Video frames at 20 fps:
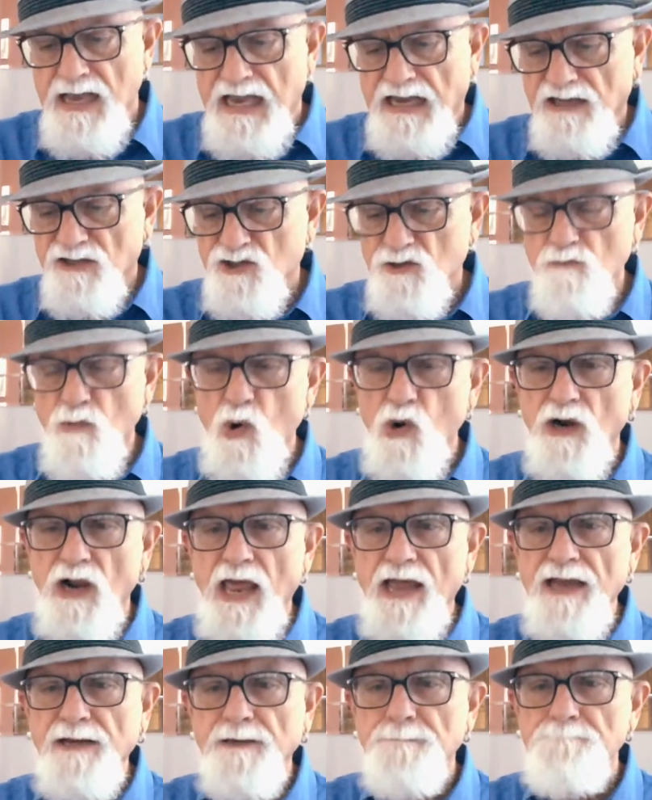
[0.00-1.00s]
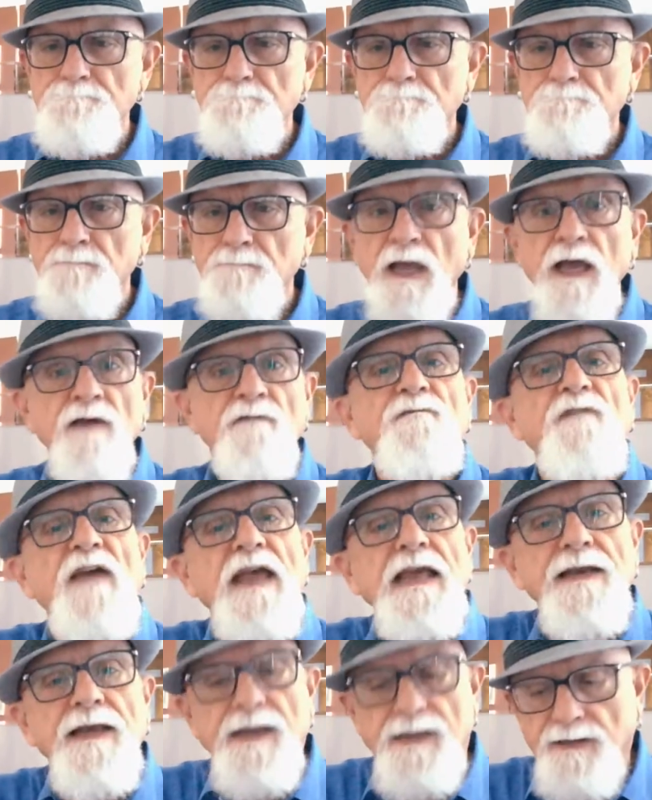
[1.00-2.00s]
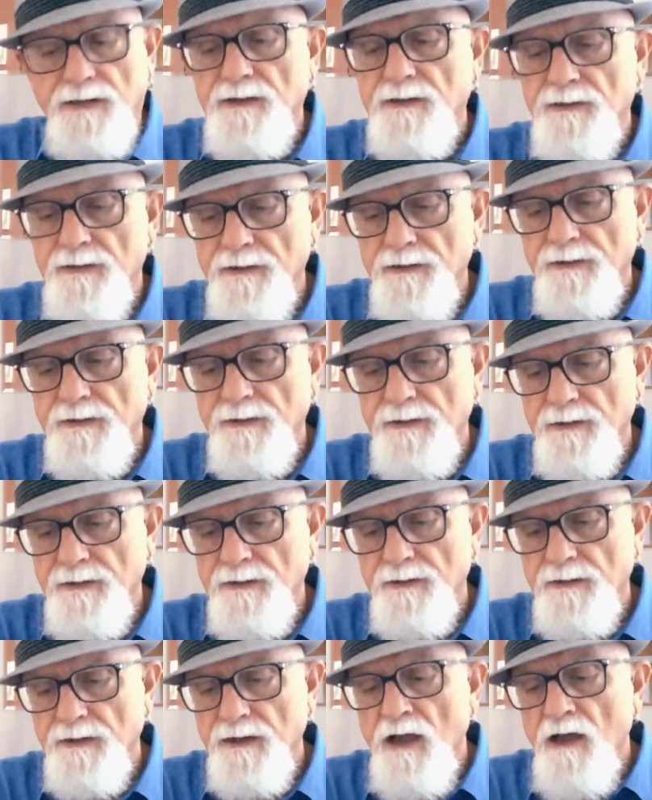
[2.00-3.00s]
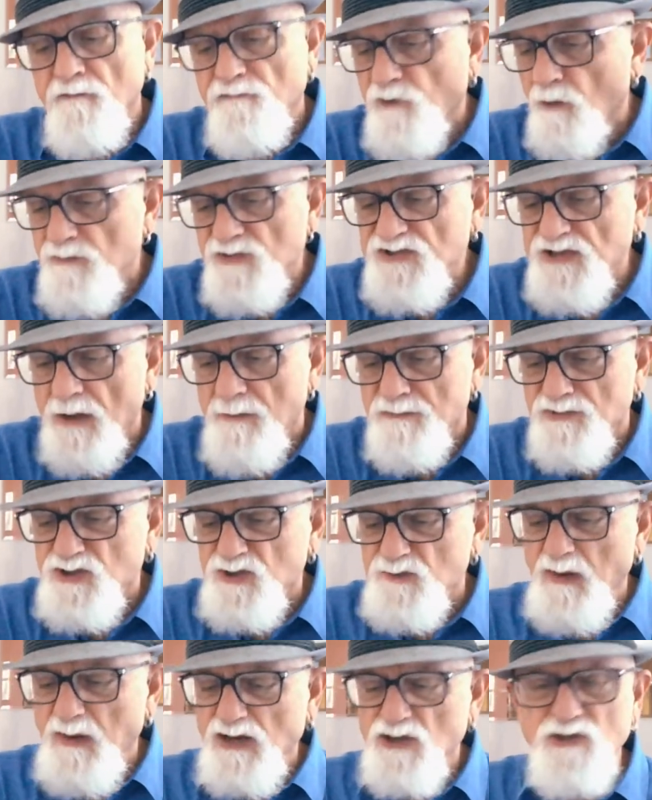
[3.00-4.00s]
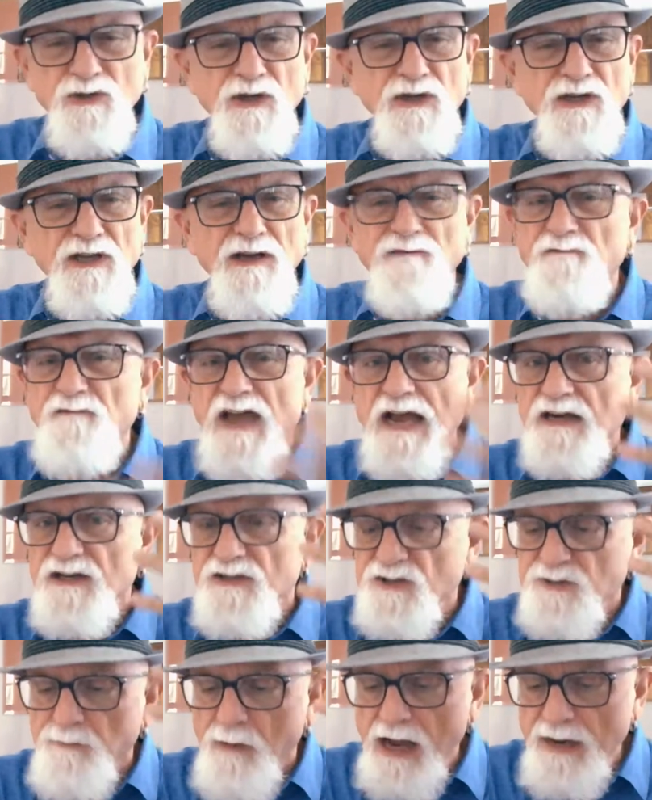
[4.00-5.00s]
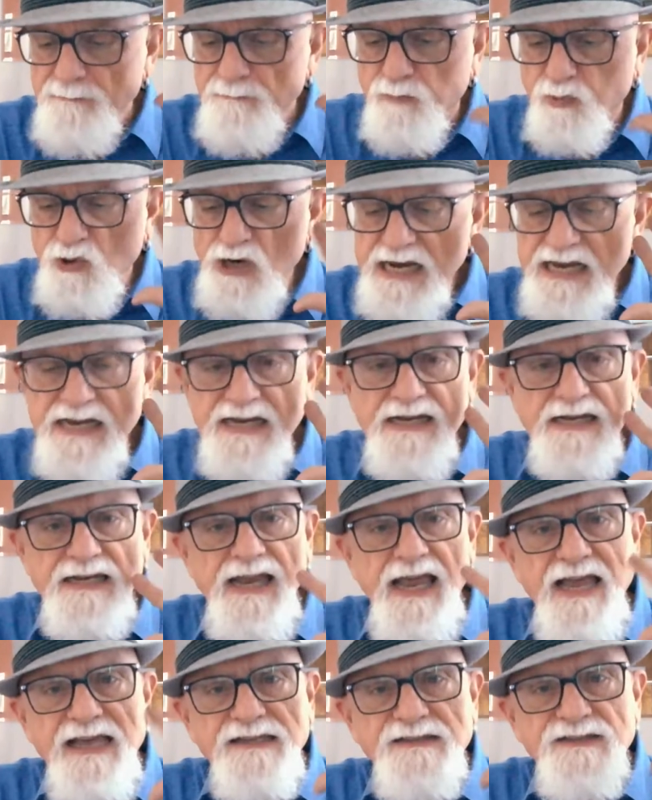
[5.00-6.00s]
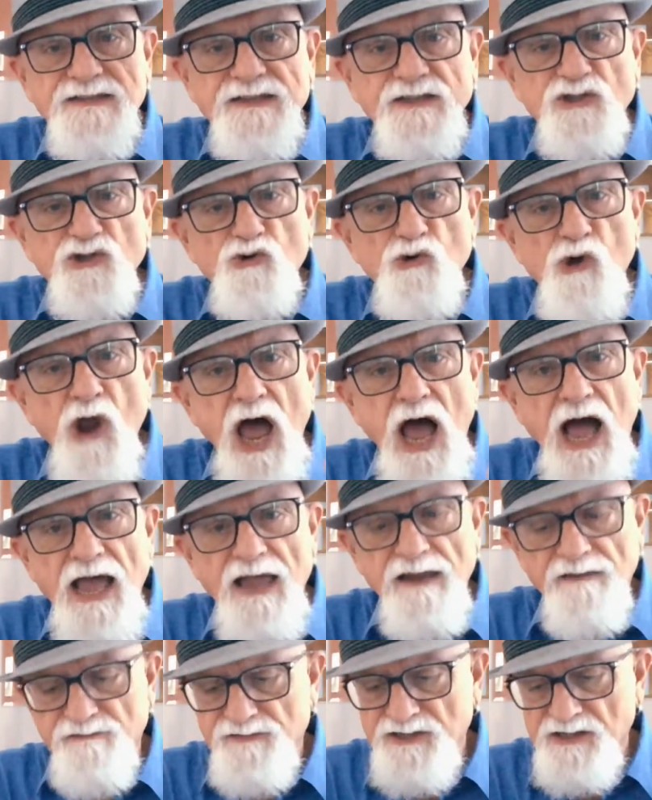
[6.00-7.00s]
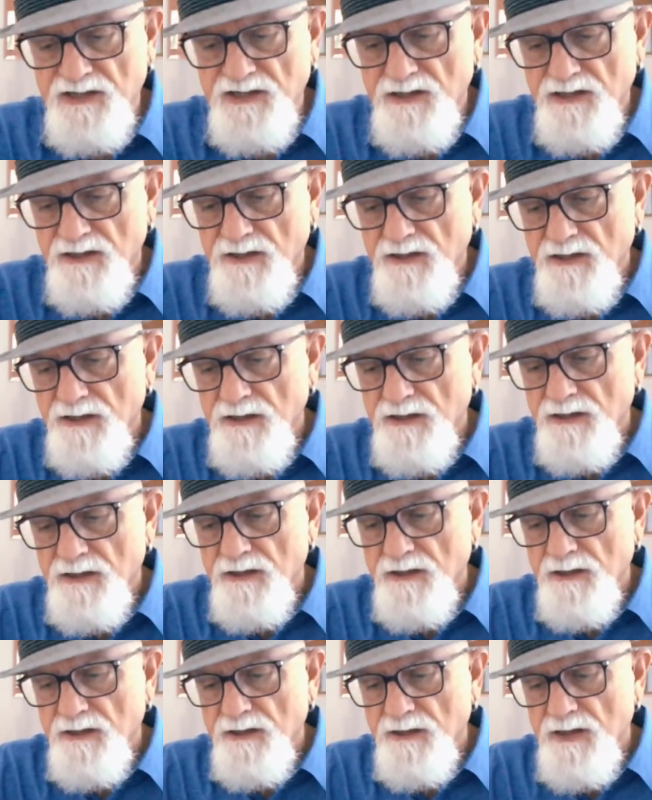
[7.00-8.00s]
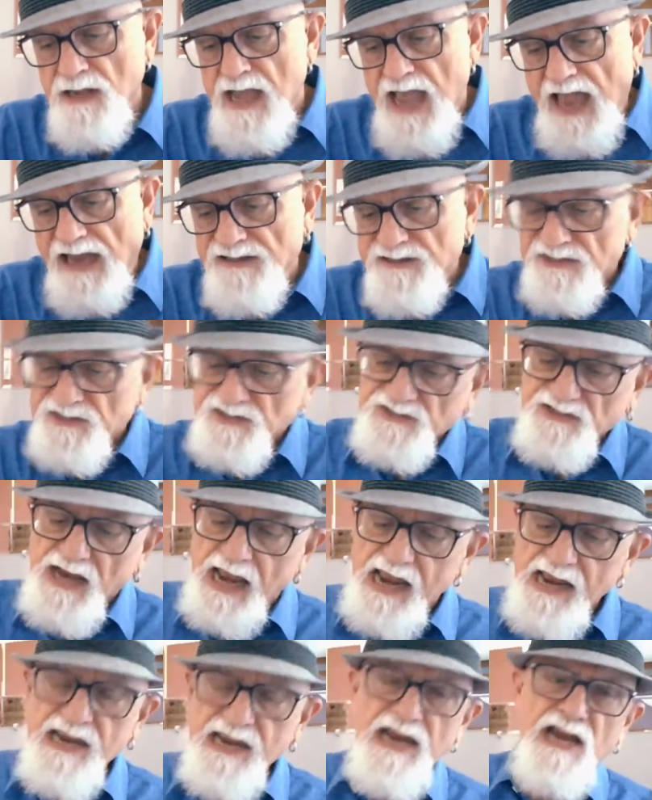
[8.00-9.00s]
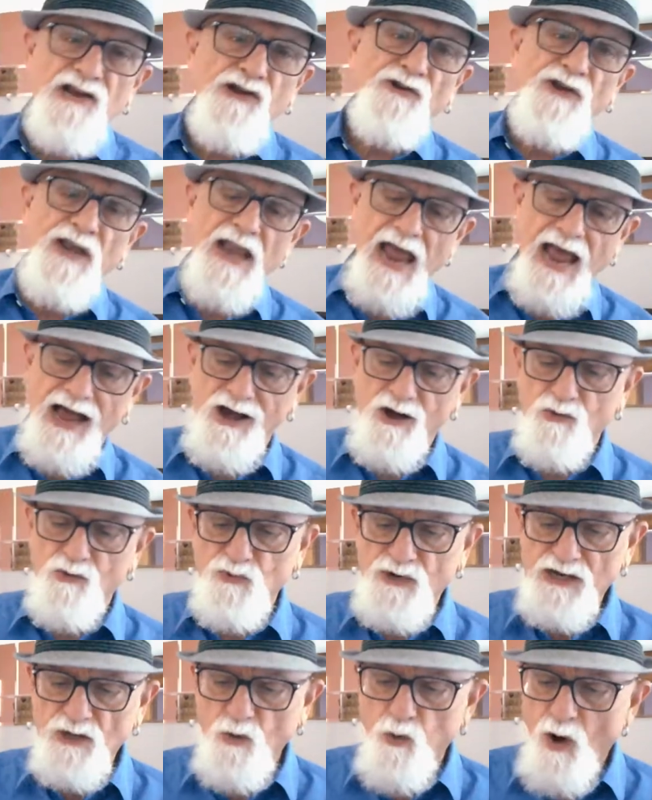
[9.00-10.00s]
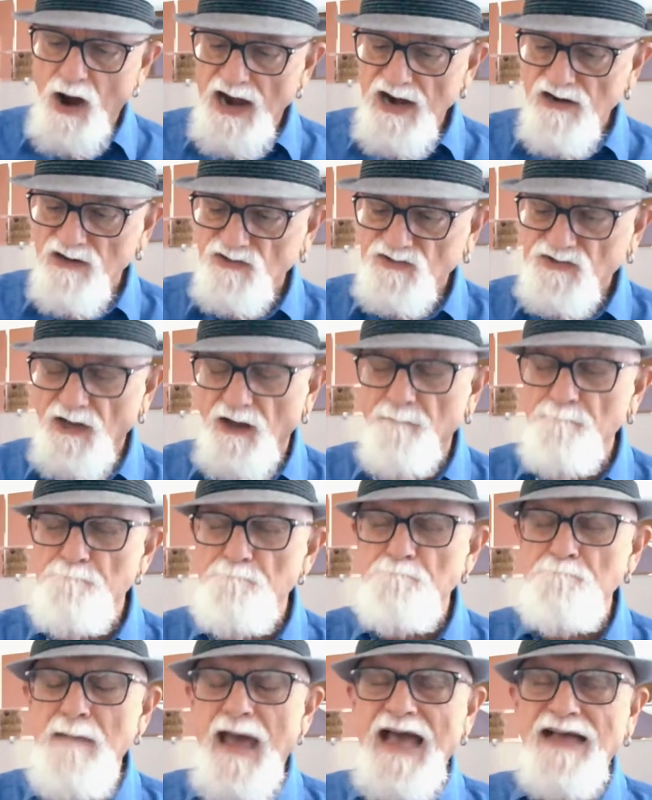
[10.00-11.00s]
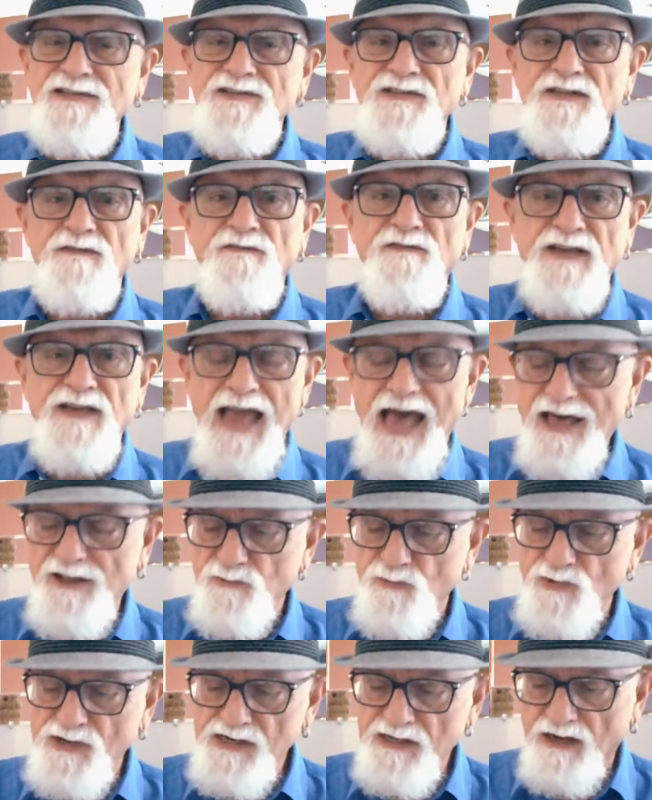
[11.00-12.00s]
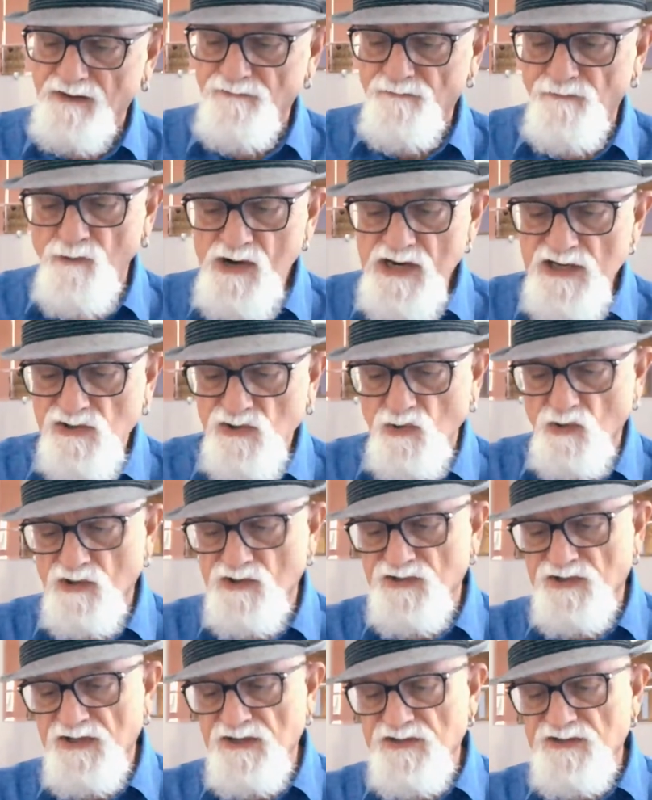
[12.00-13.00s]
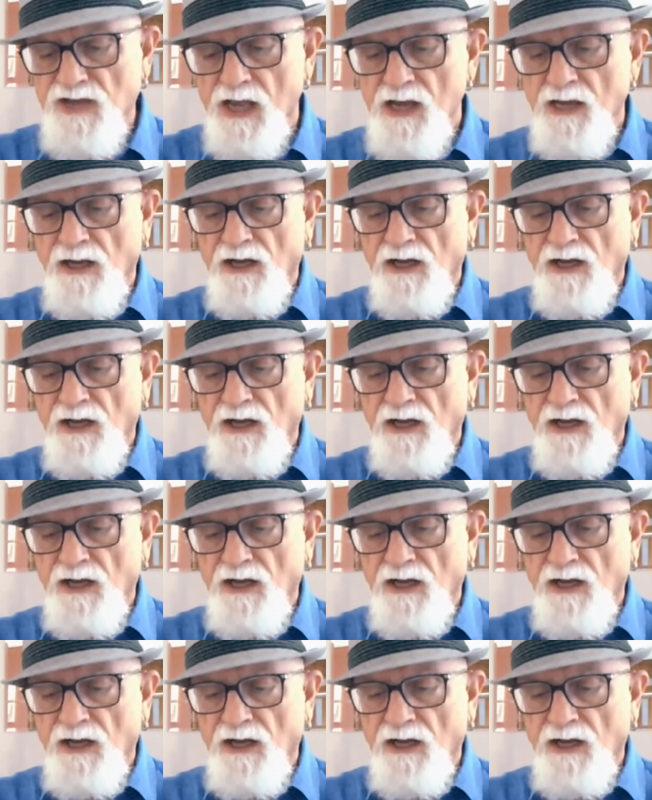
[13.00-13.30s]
It's more like fading from some special effects my brain has contrived. And to stay here now requires a massive gathering of resources,